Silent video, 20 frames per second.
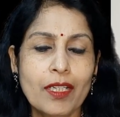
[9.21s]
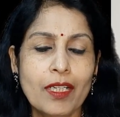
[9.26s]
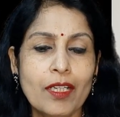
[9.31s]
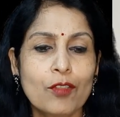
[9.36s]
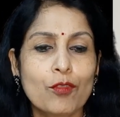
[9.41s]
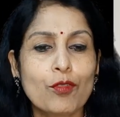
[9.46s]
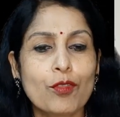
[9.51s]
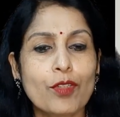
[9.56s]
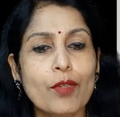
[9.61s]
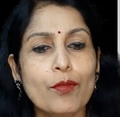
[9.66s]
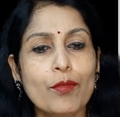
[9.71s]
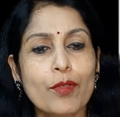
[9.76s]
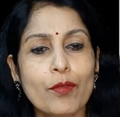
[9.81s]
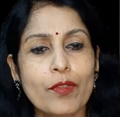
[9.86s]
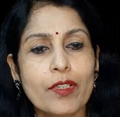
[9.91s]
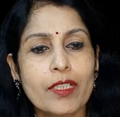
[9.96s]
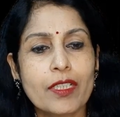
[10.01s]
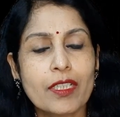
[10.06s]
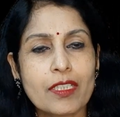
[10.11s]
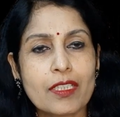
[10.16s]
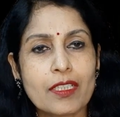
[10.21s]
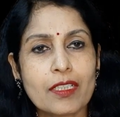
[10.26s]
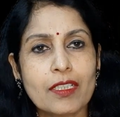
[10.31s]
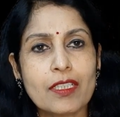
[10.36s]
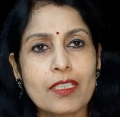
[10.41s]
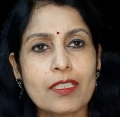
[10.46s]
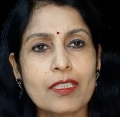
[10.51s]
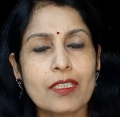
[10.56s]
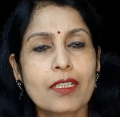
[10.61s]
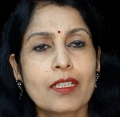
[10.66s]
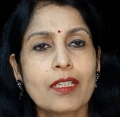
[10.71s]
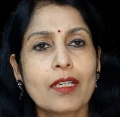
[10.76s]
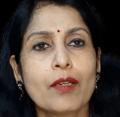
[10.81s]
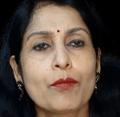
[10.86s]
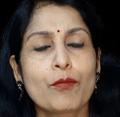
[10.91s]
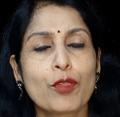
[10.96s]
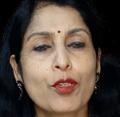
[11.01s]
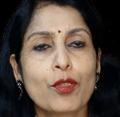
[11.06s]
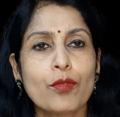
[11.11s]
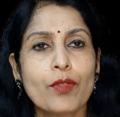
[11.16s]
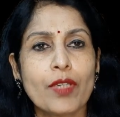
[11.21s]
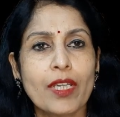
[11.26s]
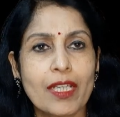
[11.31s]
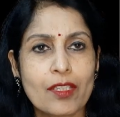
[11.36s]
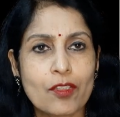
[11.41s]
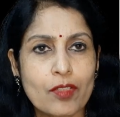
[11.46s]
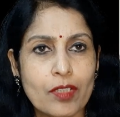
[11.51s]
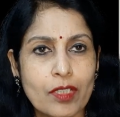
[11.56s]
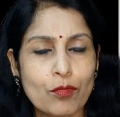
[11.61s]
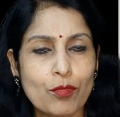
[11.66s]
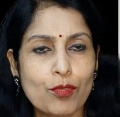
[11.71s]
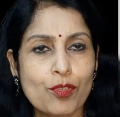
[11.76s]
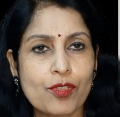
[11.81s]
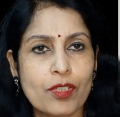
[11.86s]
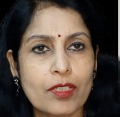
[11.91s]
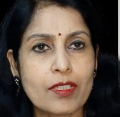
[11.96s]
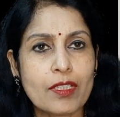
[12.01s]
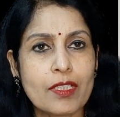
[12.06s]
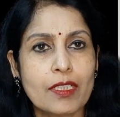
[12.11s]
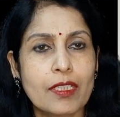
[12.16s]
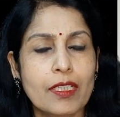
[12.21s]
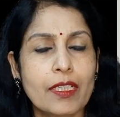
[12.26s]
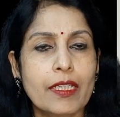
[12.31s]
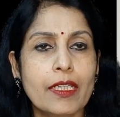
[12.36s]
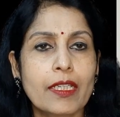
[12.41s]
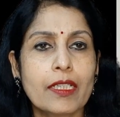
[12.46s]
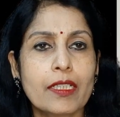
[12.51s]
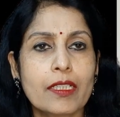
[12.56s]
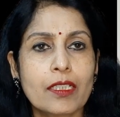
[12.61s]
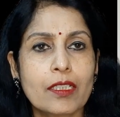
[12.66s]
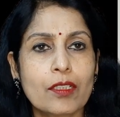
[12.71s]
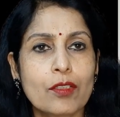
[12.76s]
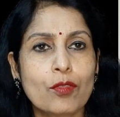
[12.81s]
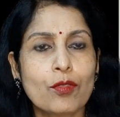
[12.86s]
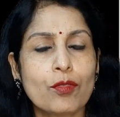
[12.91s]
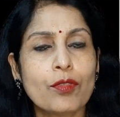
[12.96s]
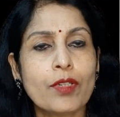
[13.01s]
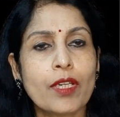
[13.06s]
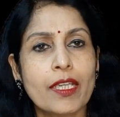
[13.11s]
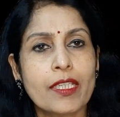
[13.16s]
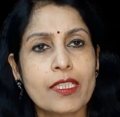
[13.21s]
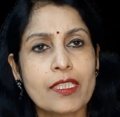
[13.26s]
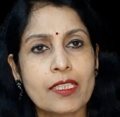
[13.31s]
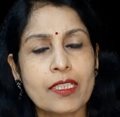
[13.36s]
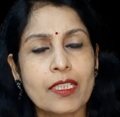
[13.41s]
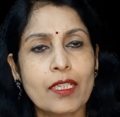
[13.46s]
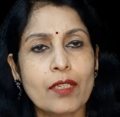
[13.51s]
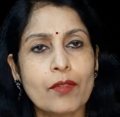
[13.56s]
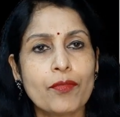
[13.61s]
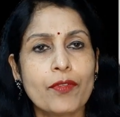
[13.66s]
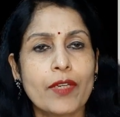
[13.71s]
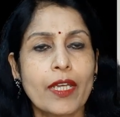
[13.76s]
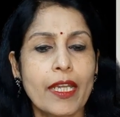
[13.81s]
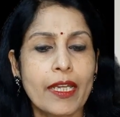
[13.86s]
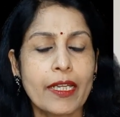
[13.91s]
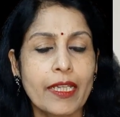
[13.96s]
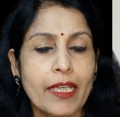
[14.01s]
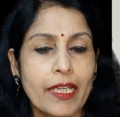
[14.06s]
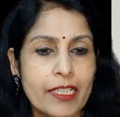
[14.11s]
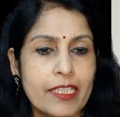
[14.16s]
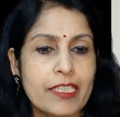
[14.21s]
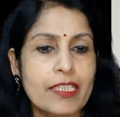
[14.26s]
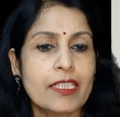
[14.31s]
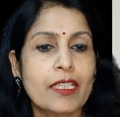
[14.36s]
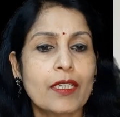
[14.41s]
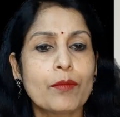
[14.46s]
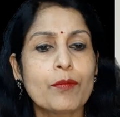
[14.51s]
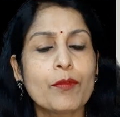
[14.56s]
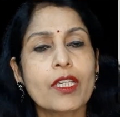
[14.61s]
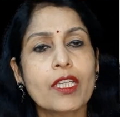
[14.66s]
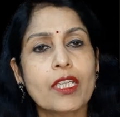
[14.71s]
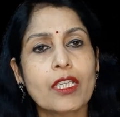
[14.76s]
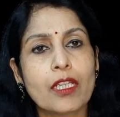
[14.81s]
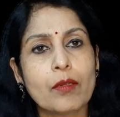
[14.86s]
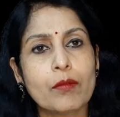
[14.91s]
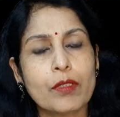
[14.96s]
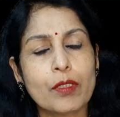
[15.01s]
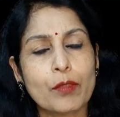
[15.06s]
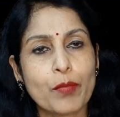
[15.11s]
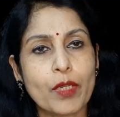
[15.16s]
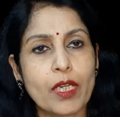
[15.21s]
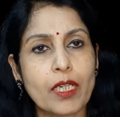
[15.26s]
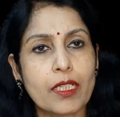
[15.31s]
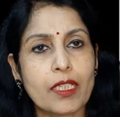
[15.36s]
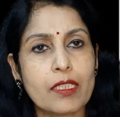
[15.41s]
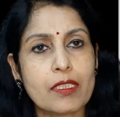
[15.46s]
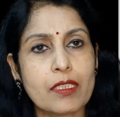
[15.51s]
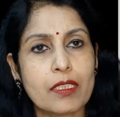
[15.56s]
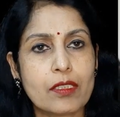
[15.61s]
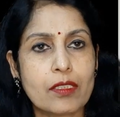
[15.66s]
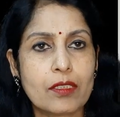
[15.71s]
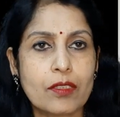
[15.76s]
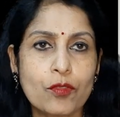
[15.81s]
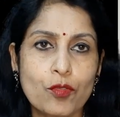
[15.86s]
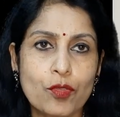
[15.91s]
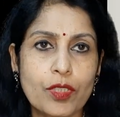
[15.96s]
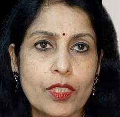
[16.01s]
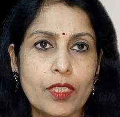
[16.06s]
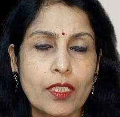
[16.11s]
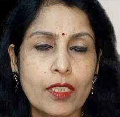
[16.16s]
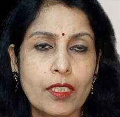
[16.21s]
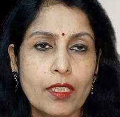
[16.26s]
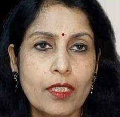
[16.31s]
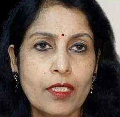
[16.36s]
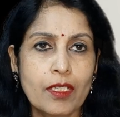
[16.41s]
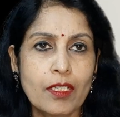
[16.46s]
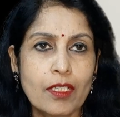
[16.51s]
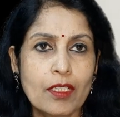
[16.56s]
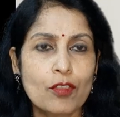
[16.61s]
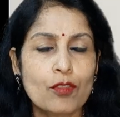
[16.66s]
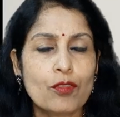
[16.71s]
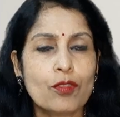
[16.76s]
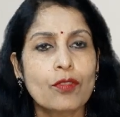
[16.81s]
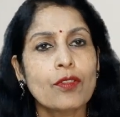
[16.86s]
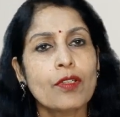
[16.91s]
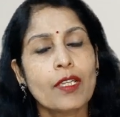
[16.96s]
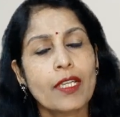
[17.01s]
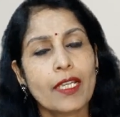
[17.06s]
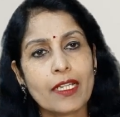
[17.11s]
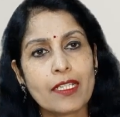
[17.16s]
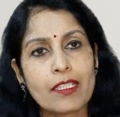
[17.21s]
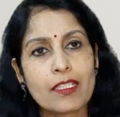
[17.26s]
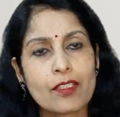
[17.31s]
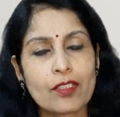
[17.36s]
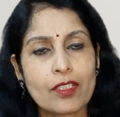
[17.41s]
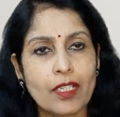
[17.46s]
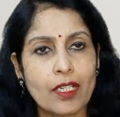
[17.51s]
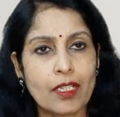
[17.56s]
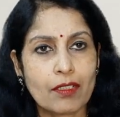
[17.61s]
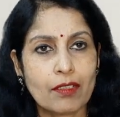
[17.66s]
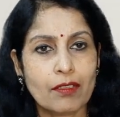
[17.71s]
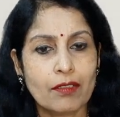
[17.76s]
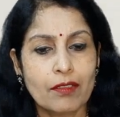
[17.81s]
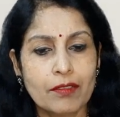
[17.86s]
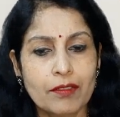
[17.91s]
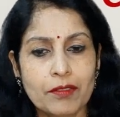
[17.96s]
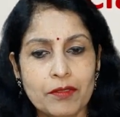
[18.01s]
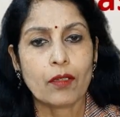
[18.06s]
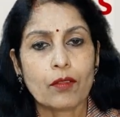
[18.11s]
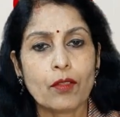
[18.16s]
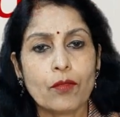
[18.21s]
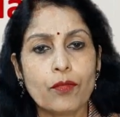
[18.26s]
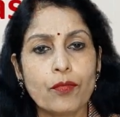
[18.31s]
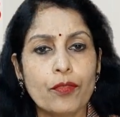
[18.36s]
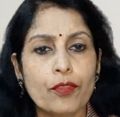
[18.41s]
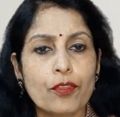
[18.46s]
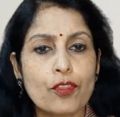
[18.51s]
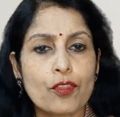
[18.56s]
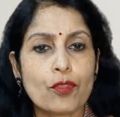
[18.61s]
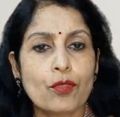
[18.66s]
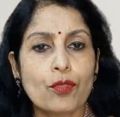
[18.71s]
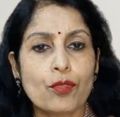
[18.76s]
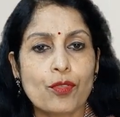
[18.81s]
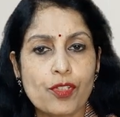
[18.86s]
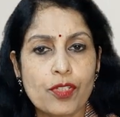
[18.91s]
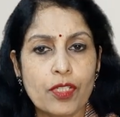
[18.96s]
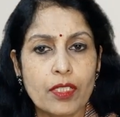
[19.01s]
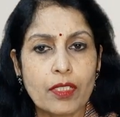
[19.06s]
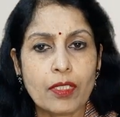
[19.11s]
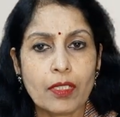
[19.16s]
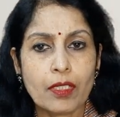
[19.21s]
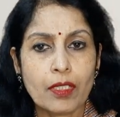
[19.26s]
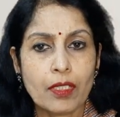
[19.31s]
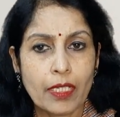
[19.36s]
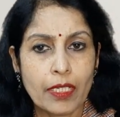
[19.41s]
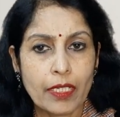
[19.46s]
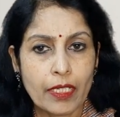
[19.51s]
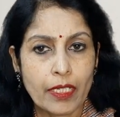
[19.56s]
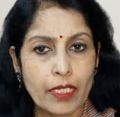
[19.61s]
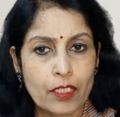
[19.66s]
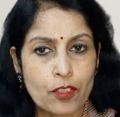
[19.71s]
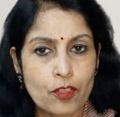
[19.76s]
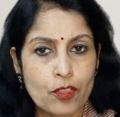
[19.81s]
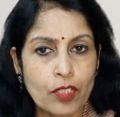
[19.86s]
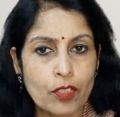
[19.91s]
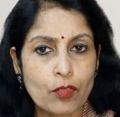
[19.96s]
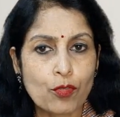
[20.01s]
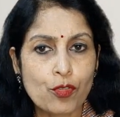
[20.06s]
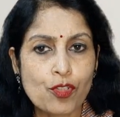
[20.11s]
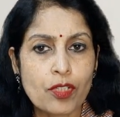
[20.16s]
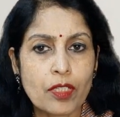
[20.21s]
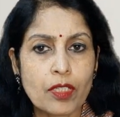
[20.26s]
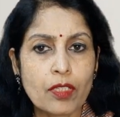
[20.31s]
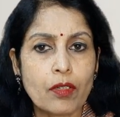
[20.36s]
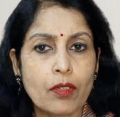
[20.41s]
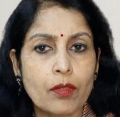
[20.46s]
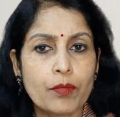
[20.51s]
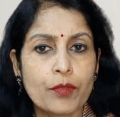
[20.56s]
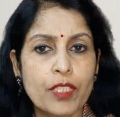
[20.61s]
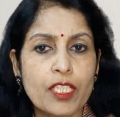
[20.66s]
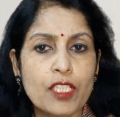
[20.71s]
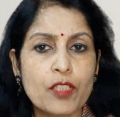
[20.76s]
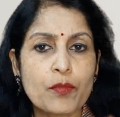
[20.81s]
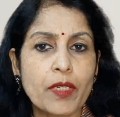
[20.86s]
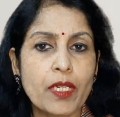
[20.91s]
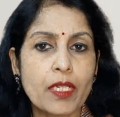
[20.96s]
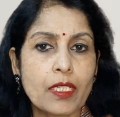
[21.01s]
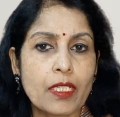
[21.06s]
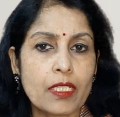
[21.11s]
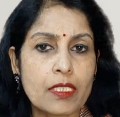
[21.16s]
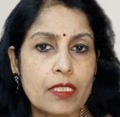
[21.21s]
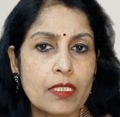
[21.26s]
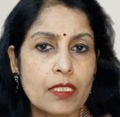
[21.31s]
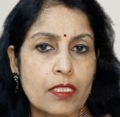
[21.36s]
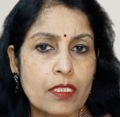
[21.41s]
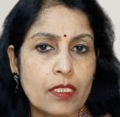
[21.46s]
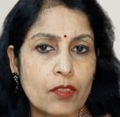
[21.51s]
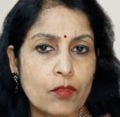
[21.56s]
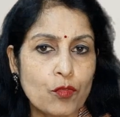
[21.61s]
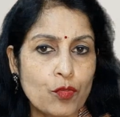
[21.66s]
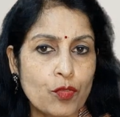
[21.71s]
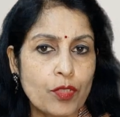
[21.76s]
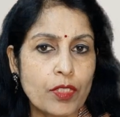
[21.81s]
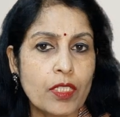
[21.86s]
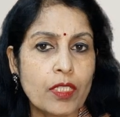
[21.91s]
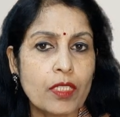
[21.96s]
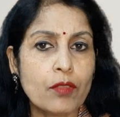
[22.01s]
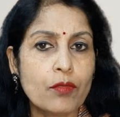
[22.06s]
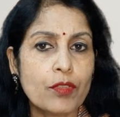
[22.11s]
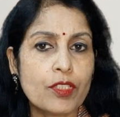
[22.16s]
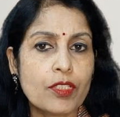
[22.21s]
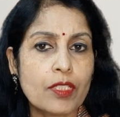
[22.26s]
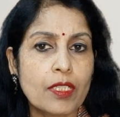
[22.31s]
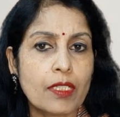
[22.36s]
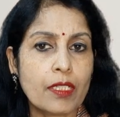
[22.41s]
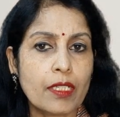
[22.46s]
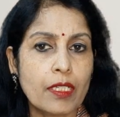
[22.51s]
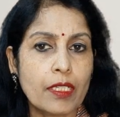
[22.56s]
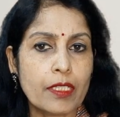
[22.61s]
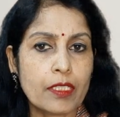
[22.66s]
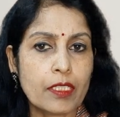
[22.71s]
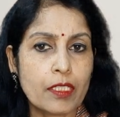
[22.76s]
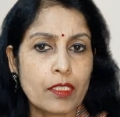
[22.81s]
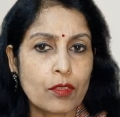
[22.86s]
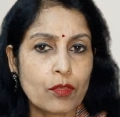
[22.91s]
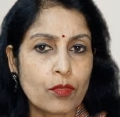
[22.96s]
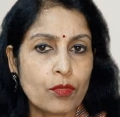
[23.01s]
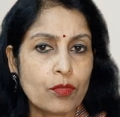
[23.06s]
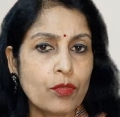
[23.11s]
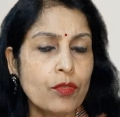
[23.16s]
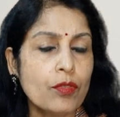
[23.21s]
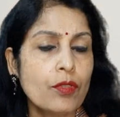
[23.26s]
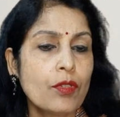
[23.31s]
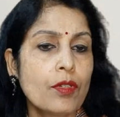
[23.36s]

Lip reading: Today we will discuss few extra questions related to HCF and LCM in our practice session 3. So let's start. Now the first question, extra question of this practice session 3 which are related to